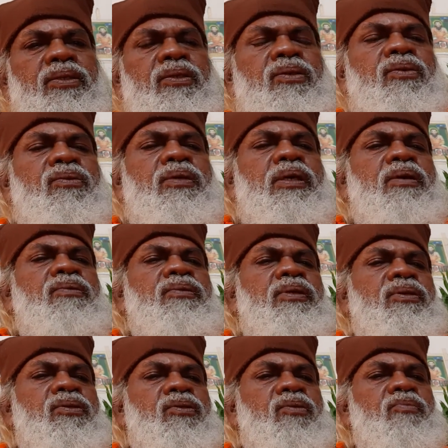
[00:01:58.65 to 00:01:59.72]
you have
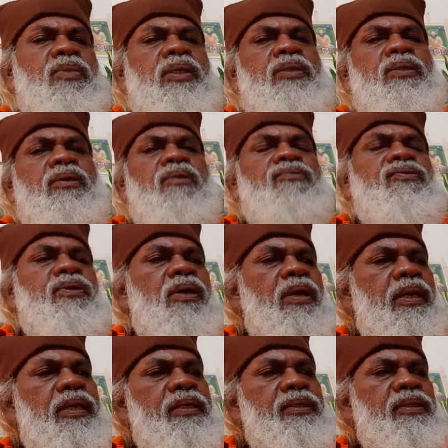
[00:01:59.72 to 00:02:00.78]
instruments of
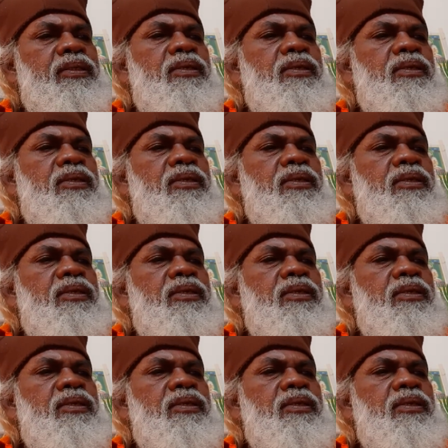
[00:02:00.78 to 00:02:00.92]
knowledge.